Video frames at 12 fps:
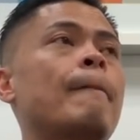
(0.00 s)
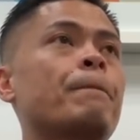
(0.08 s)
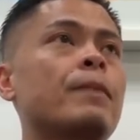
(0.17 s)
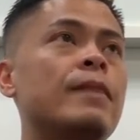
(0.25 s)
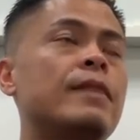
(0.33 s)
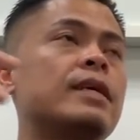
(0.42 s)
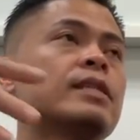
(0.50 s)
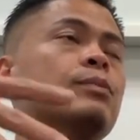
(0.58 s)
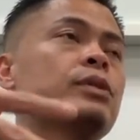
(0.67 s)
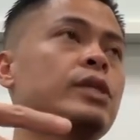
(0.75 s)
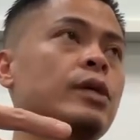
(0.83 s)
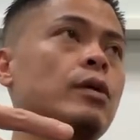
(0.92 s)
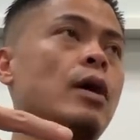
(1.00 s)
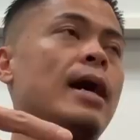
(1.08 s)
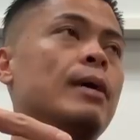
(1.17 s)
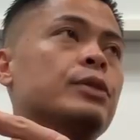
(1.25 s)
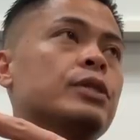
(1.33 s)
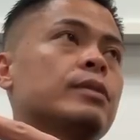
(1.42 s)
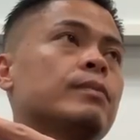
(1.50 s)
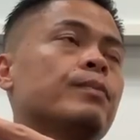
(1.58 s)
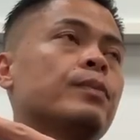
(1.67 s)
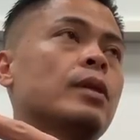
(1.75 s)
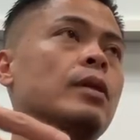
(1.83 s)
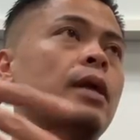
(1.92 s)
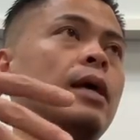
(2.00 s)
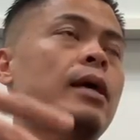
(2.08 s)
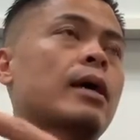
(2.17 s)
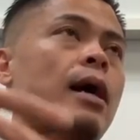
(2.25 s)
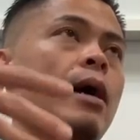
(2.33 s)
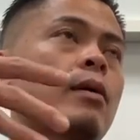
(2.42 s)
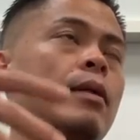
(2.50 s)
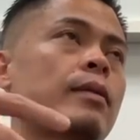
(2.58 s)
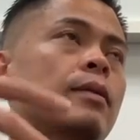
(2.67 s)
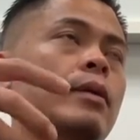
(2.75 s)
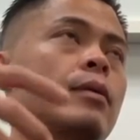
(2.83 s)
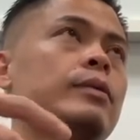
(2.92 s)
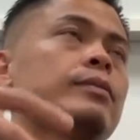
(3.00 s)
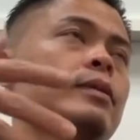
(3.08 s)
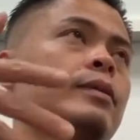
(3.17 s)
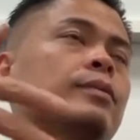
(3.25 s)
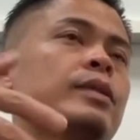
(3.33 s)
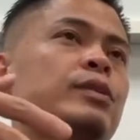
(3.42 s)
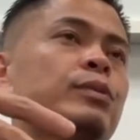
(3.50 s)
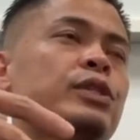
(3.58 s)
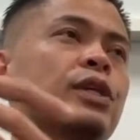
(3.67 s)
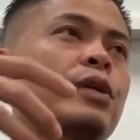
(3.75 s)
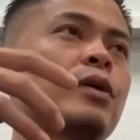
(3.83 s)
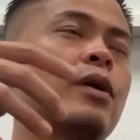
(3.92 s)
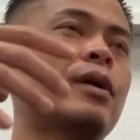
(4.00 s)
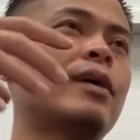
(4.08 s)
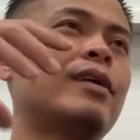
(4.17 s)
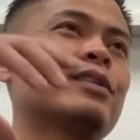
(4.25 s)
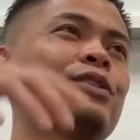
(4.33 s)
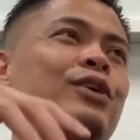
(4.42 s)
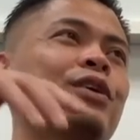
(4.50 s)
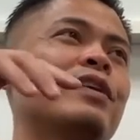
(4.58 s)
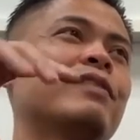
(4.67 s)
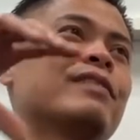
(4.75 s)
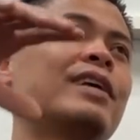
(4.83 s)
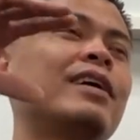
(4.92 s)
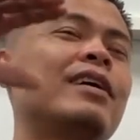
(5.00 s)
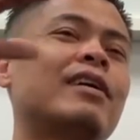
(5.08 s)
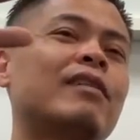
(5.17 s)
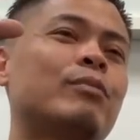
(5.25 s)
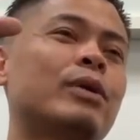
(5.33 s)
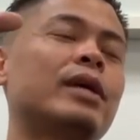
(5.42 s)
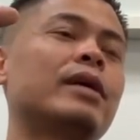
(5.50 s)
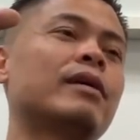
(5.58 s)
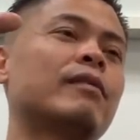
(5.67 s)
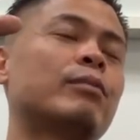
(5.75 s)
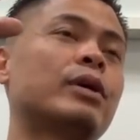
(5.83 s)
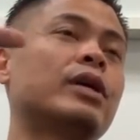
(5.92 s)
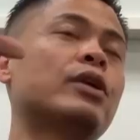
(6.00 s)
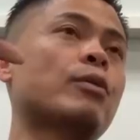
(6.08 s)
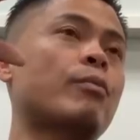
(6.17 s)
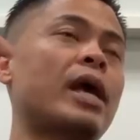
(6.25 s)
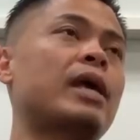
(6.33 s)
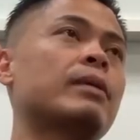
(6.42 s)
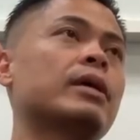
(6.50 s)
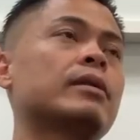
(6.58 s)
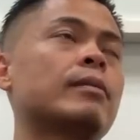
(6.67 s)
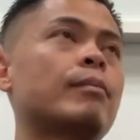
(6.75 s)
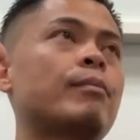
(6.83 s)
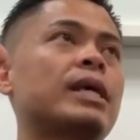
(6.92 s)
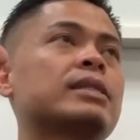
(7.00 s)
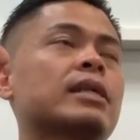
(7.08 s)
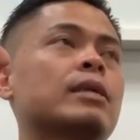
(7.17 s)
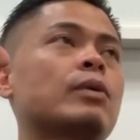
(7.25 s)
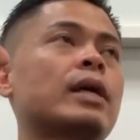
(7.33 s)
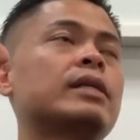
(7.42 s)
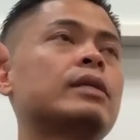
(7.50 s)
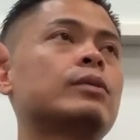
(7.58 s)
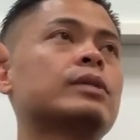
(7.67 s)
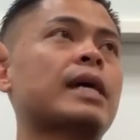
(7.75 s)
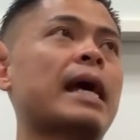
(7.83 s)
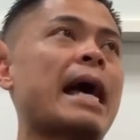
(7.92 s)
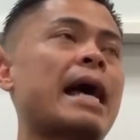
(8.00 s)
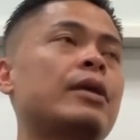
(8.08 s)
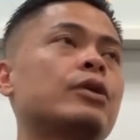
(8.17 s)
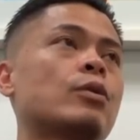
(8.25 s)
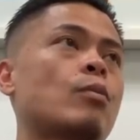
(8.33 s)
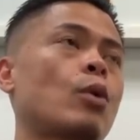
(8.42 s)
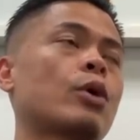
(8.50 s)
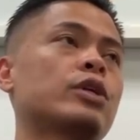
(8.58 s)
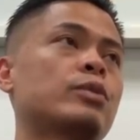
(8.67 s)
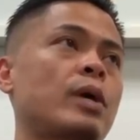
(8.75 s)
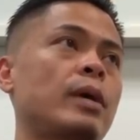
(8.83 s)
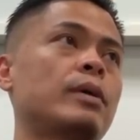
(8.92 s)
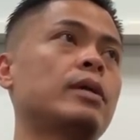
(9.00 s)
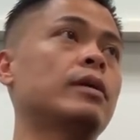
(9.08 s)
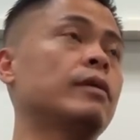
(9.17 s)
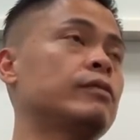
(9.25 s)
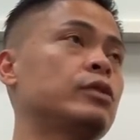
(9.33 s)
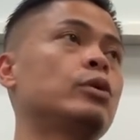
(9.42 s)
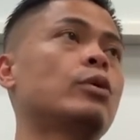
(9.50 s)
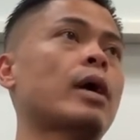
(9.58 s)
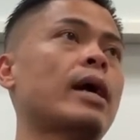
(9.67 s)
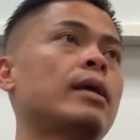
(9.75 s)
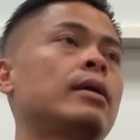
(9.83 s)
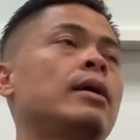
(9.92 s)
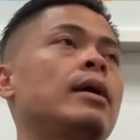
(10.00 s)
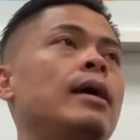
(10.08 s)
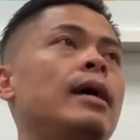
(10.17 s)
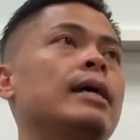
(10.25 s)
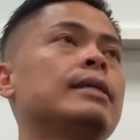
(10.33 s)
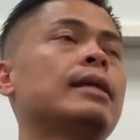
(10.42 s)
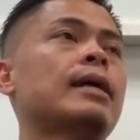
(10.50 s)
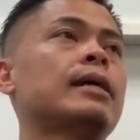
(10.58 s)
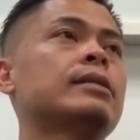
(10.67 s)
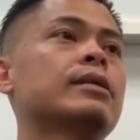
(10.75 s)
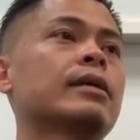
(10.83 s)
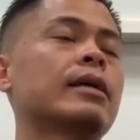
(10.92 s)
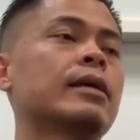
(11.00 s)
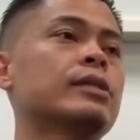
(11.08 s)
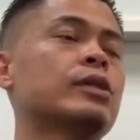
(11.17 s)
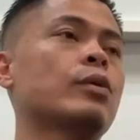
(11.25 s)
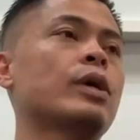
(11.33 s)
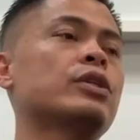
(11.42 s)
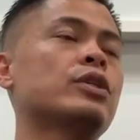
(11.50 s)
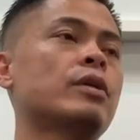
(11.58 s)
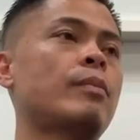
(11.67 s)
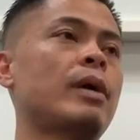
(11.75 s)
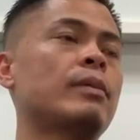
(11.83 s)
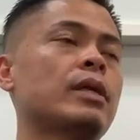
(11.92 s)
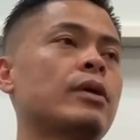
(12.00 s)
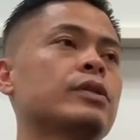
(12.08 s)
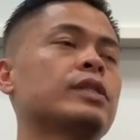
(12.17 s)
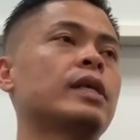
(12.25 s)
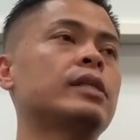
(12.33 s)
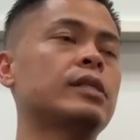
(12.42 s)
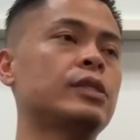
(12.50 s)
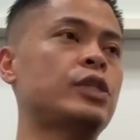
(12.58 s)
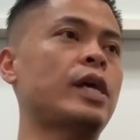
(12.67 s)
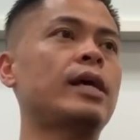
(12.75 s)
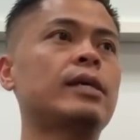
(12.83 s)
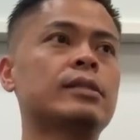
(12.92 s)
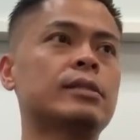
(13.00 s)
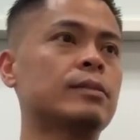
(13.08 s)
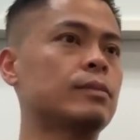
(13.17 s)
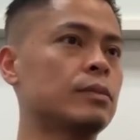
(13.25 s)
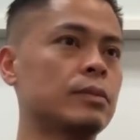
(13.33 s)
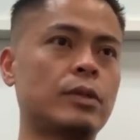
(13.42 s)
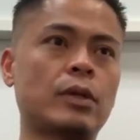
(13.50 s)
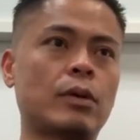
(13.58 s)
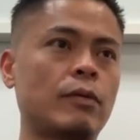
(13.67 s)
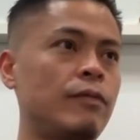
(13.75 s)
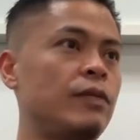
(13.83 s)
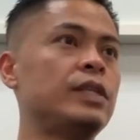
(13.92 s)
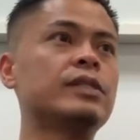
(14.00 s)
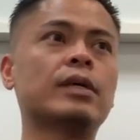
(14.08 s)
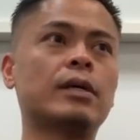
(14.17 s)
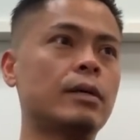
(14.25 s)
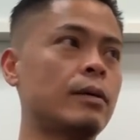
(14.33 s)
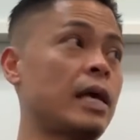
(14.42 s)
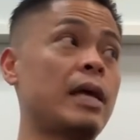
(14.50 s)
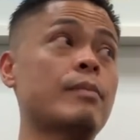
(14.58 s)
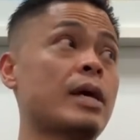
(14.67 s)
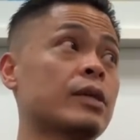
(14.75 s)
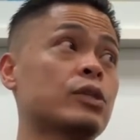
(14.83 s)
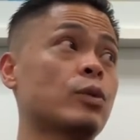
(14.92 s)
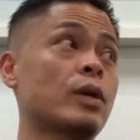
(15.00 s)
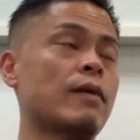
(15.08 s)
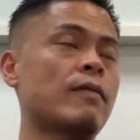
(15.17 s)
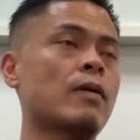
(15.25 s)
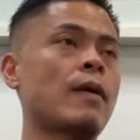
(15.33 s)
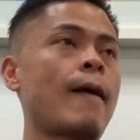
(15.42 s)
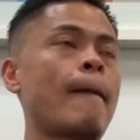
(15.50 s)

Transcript: this particular option like uh, or this particular alternative of putting of putting your payment basically what I did was I added your mortgage payment of 2 grand and then I took in consideration the payment that you're sending to Chase, you know, Visa, Amex, or whatever,